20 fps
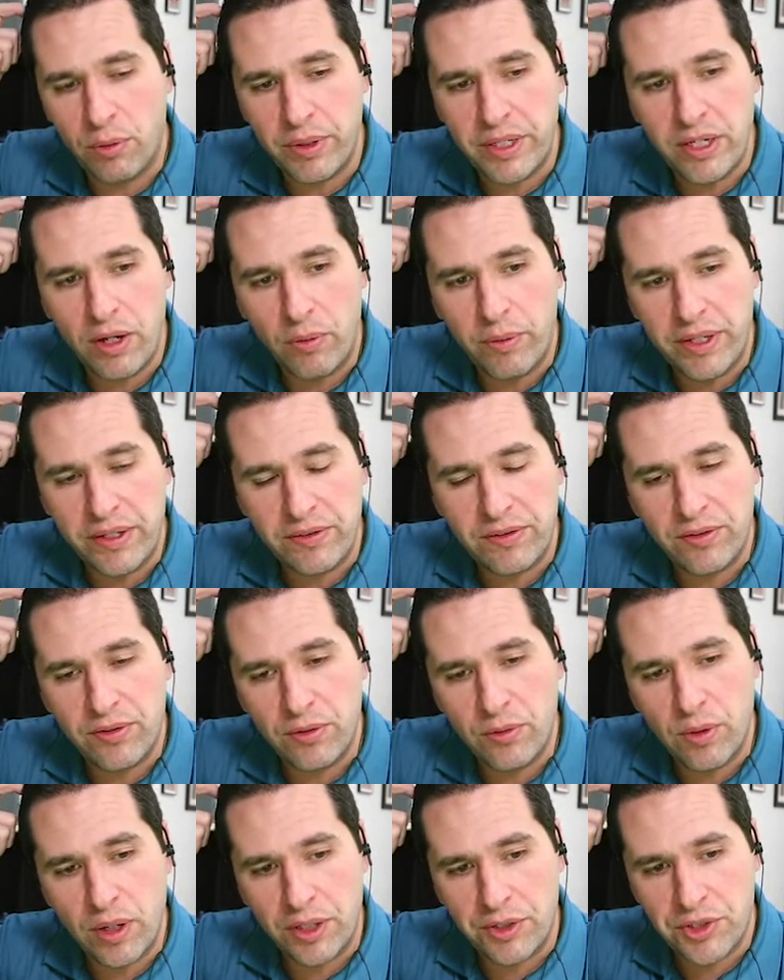we go
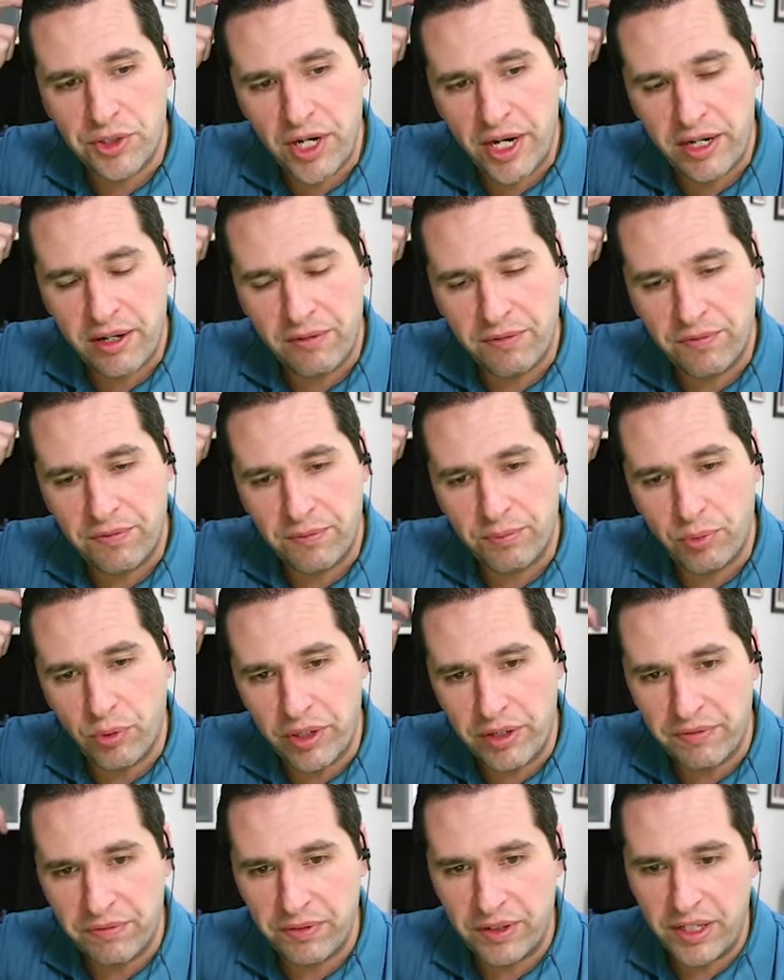into China
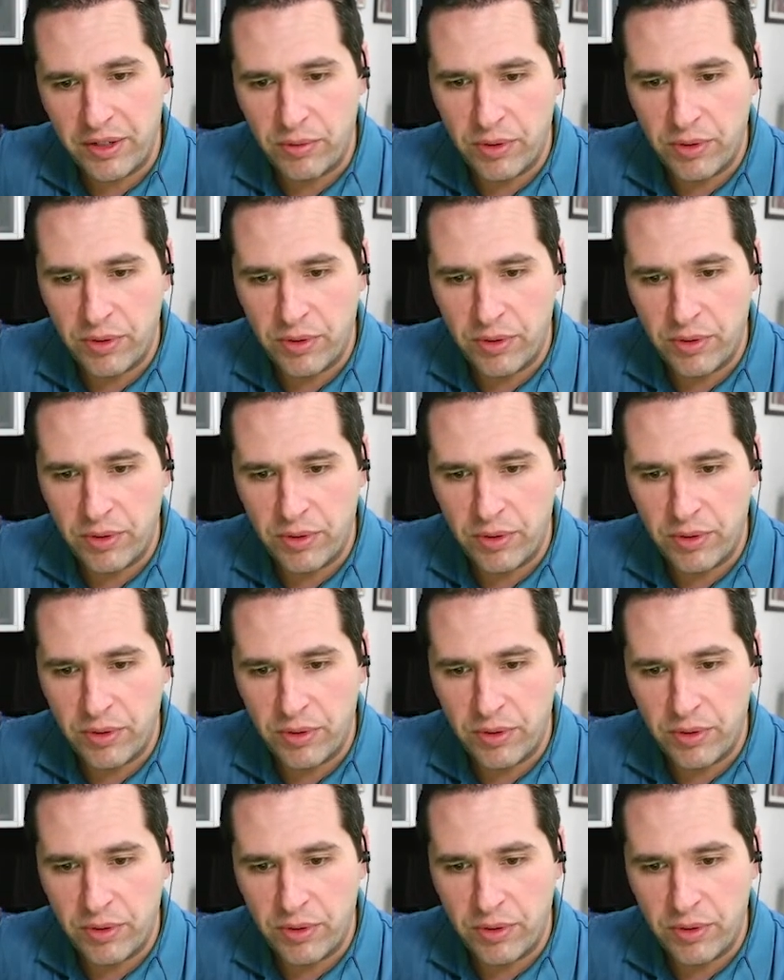briefly,